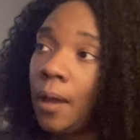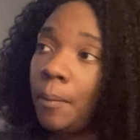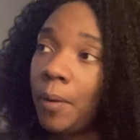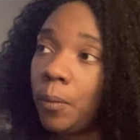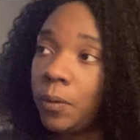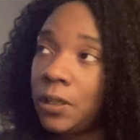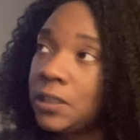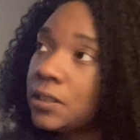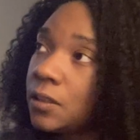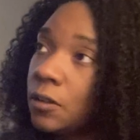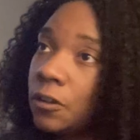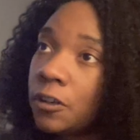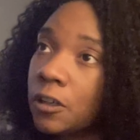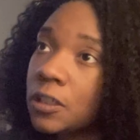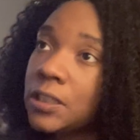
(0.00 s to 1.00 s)
But when this
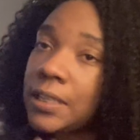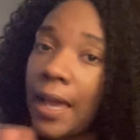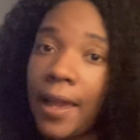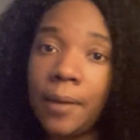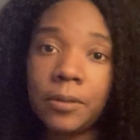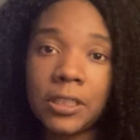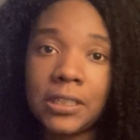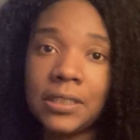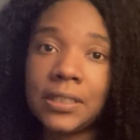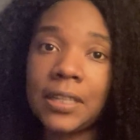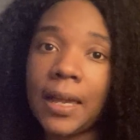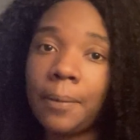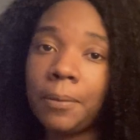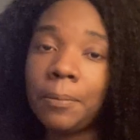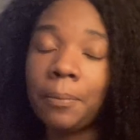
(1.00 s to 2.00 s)
little girl types, she's
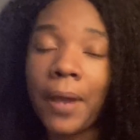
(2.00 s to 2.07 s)
typing